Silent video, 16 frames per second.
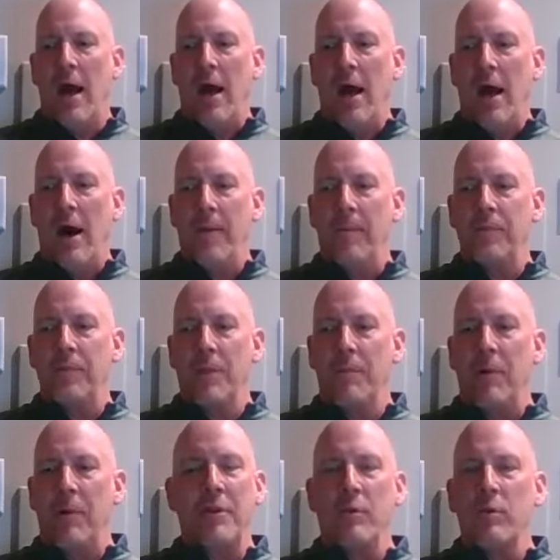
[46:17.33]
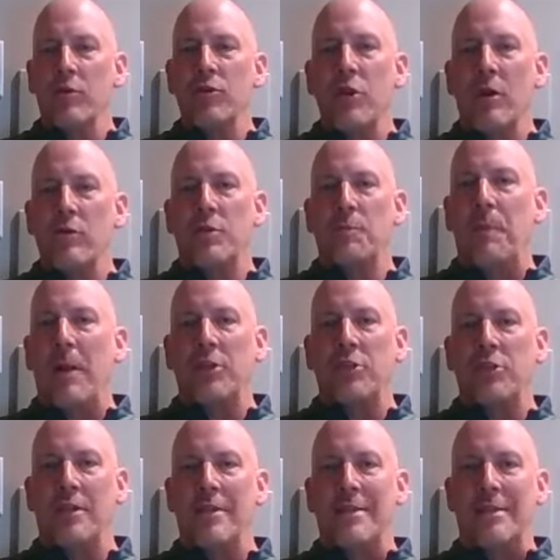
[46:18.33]
um, but there was no
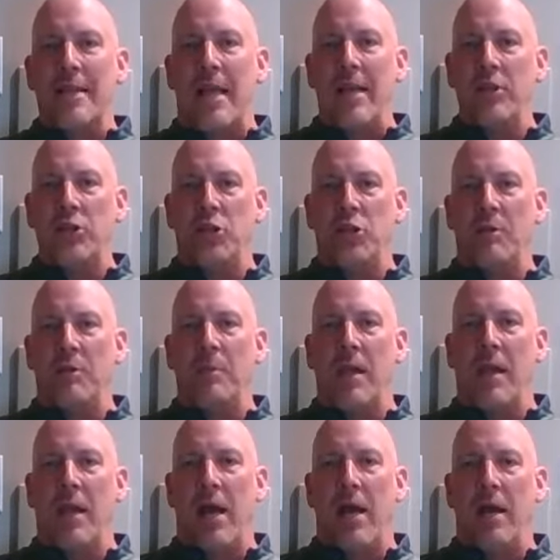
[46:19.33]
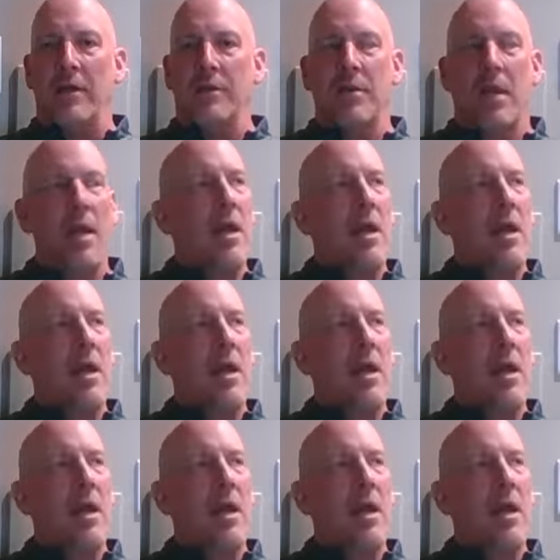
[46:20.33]
specialization because